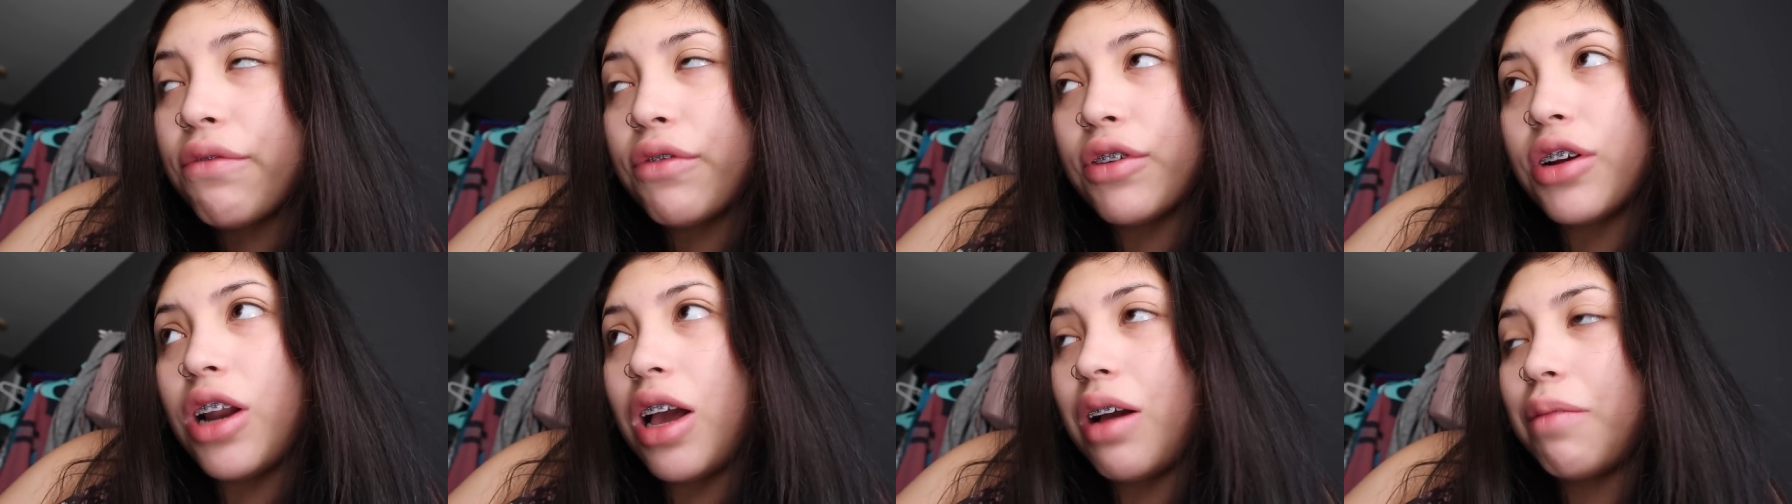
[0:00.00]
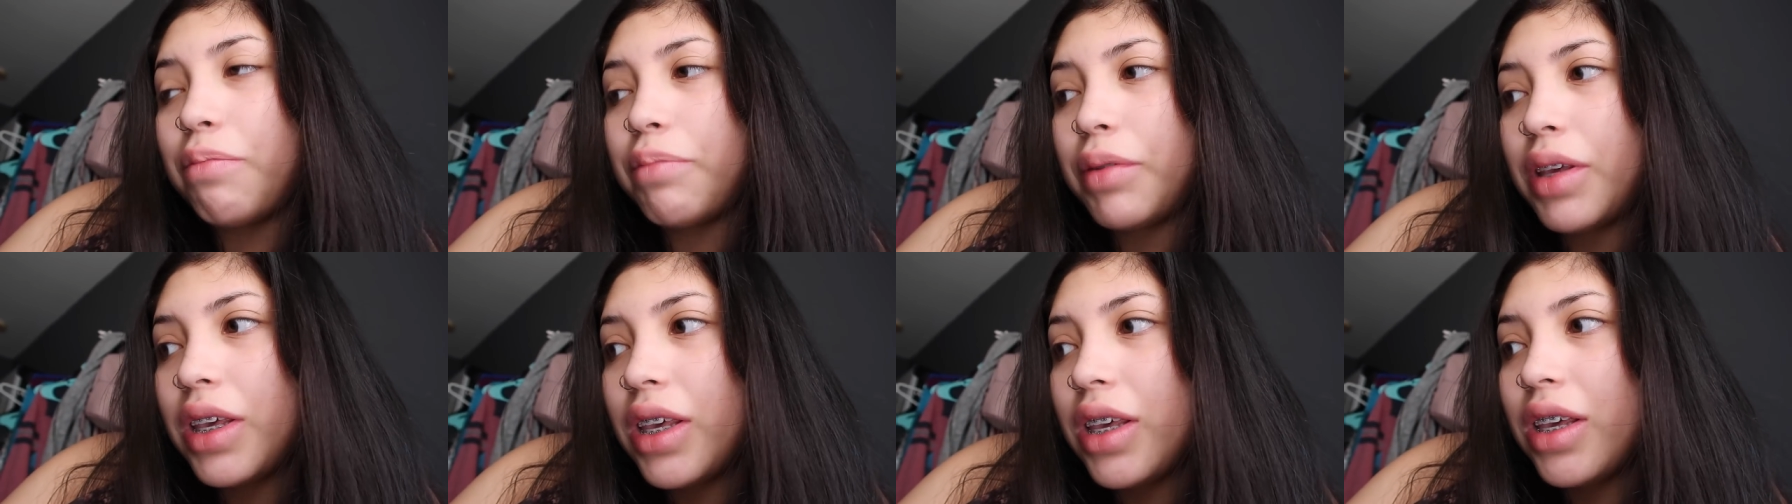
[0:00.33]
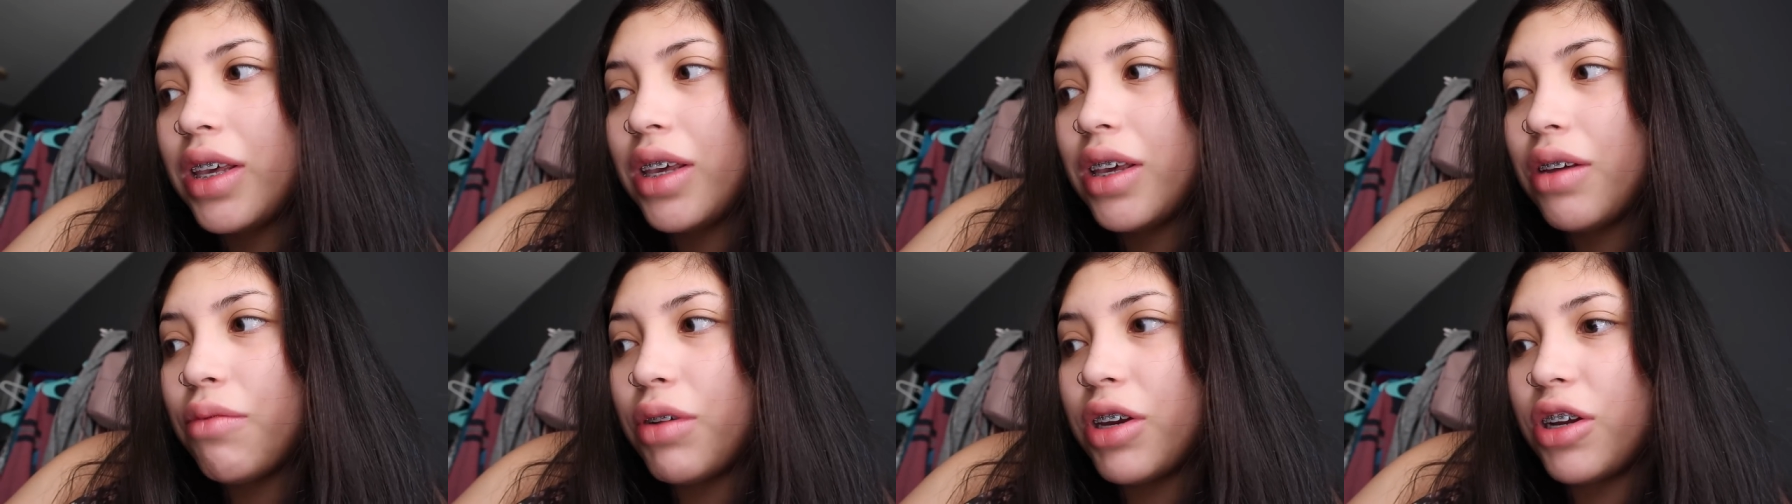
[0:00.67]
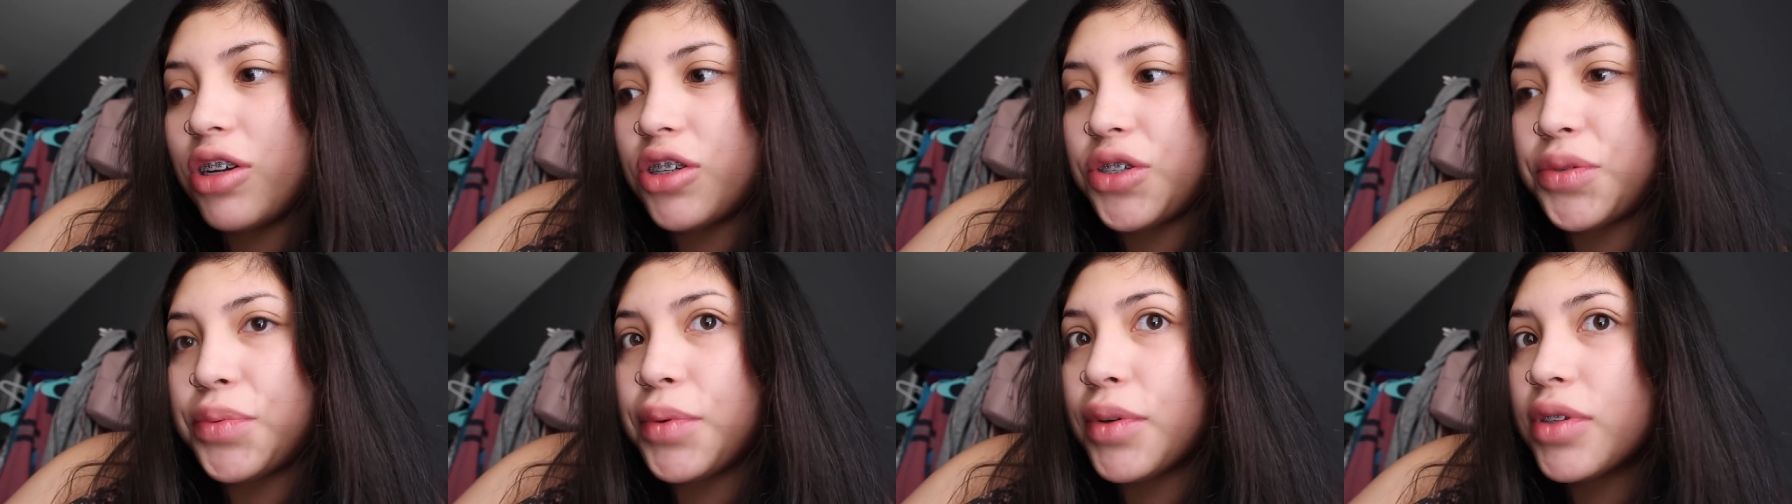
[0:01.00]
for not peeing when
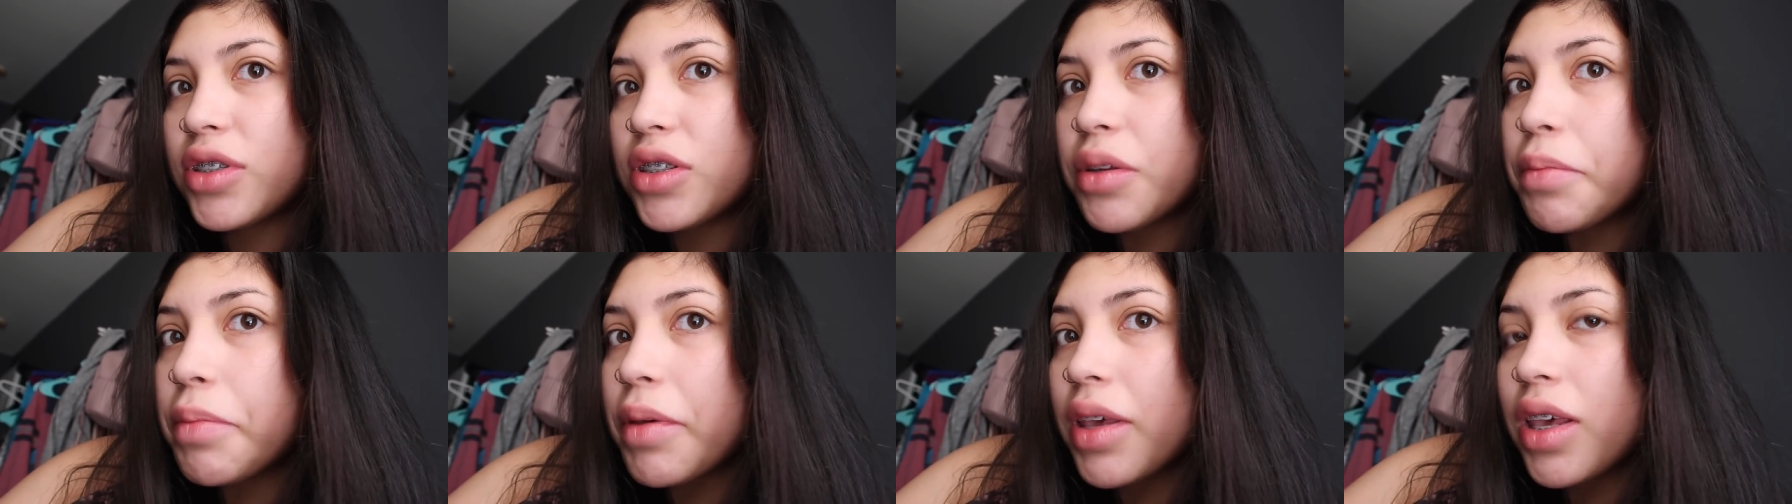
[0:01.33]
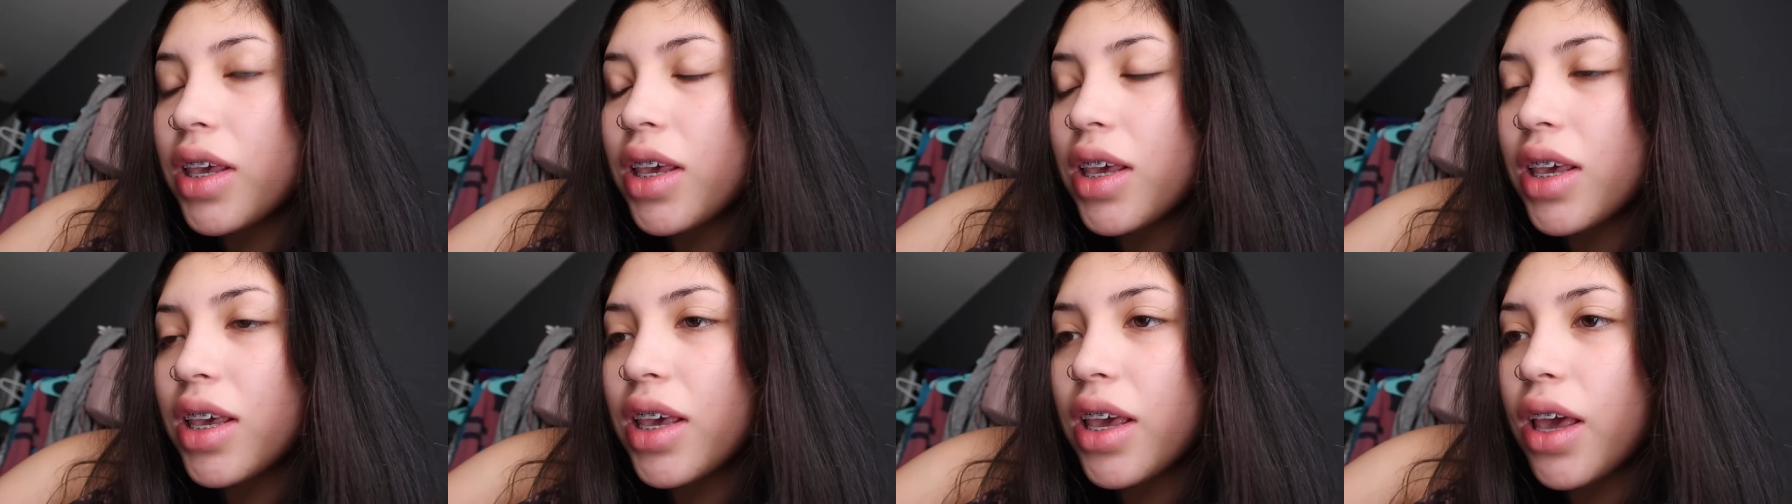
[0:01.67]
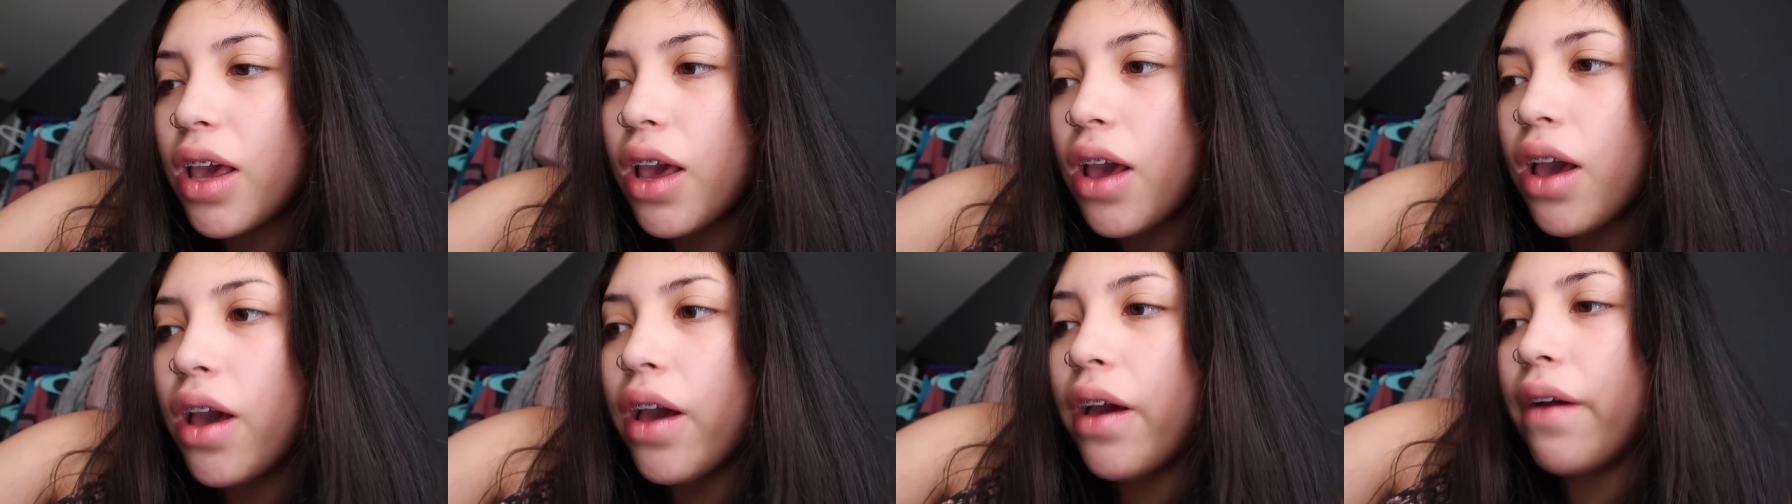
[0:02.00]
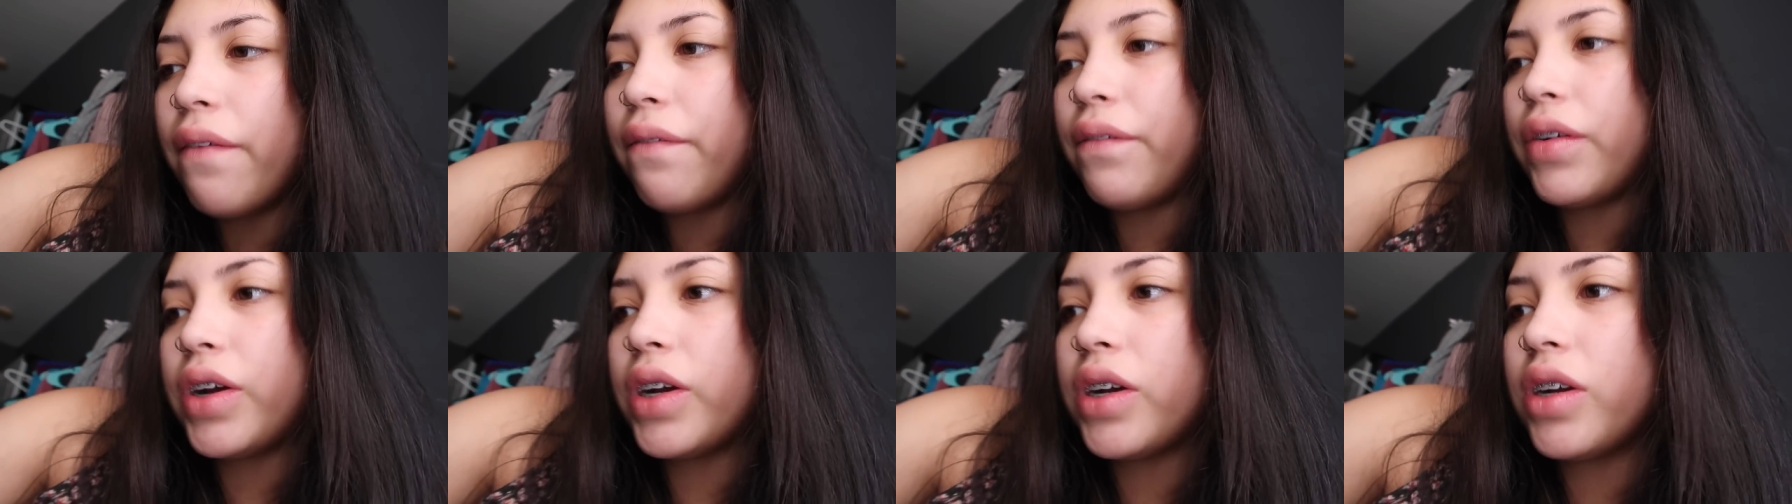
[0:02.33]
you're supposed to pee,
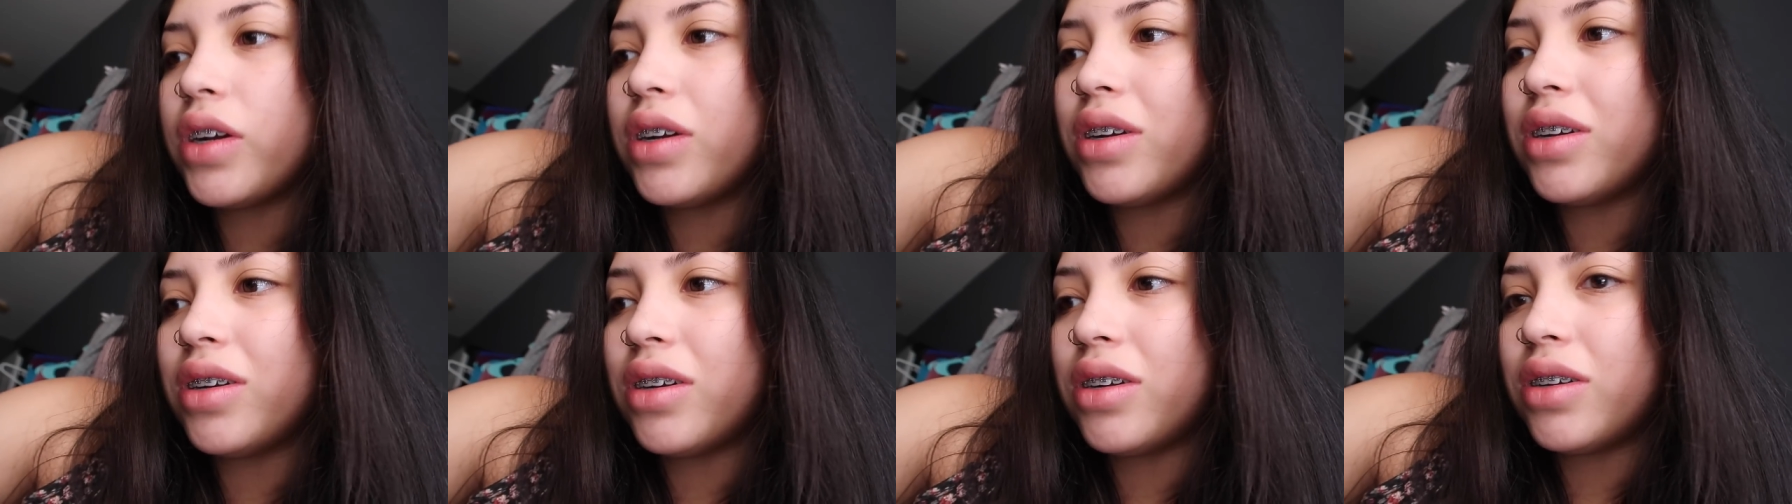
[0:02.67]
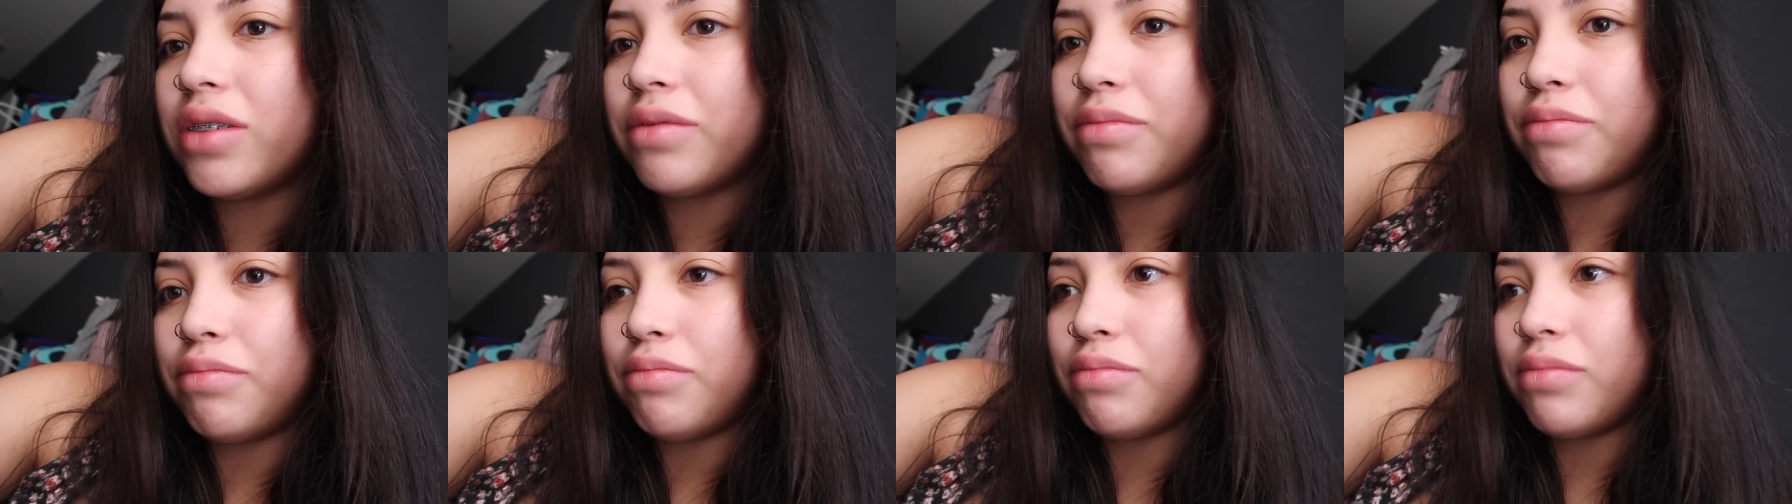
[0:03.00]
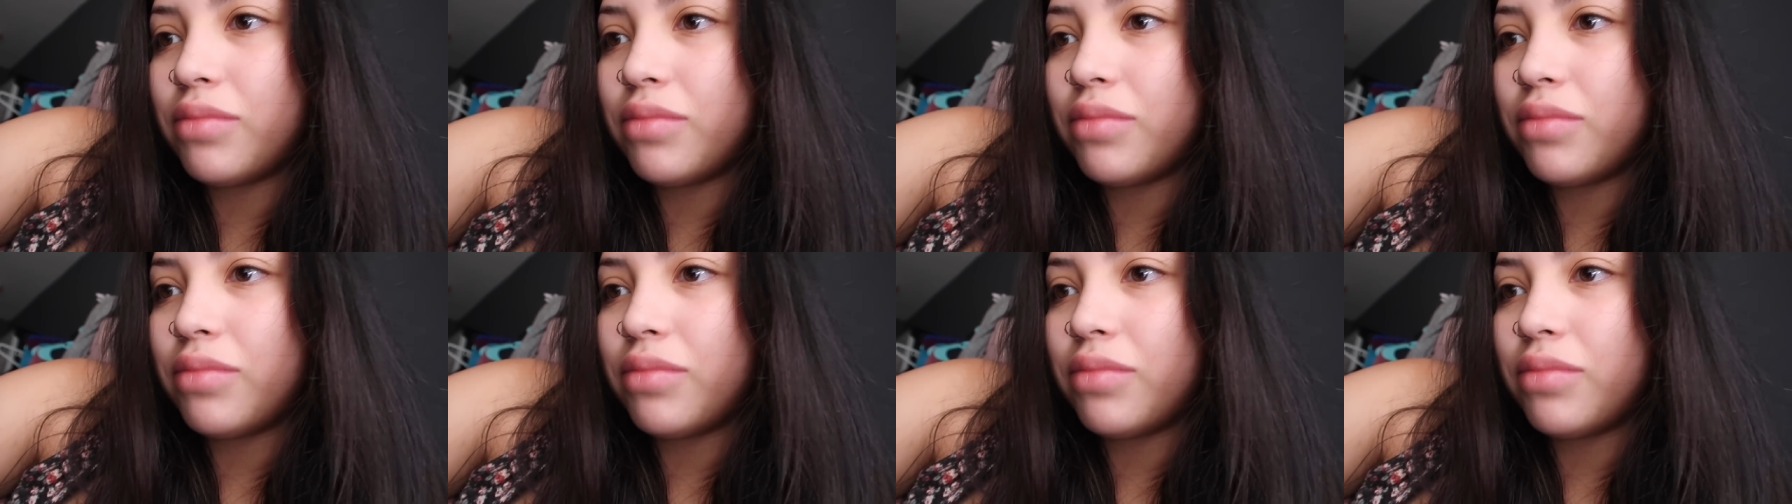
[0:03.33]
for